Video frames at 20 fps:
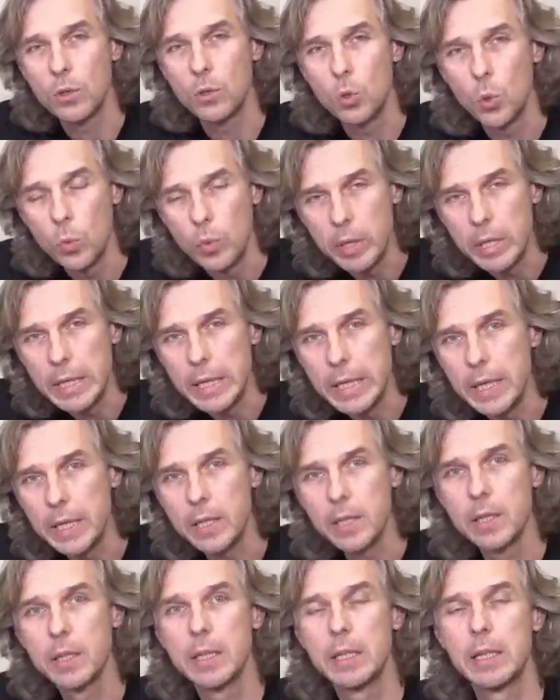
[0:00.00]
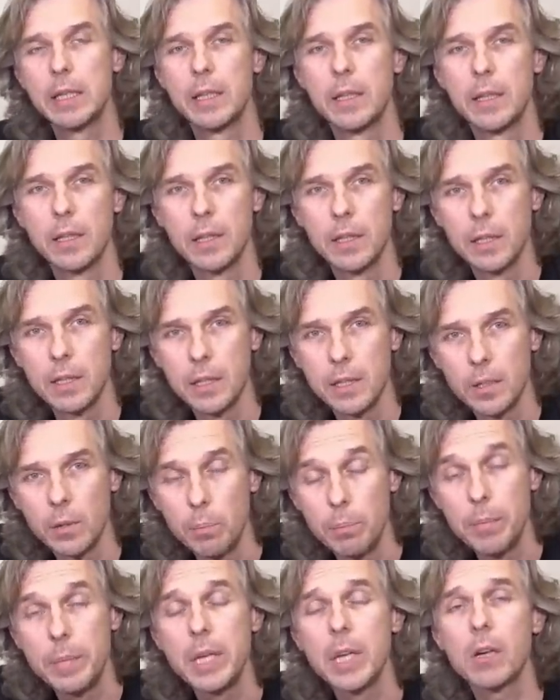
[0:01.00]
do we need
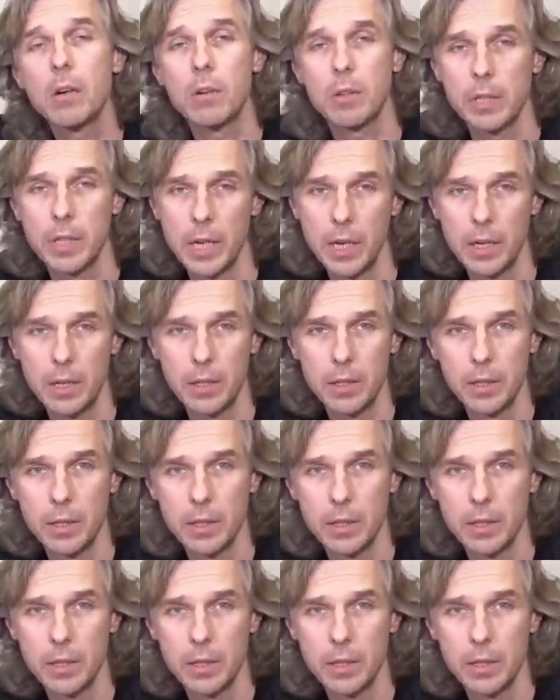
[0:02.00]
mirror there?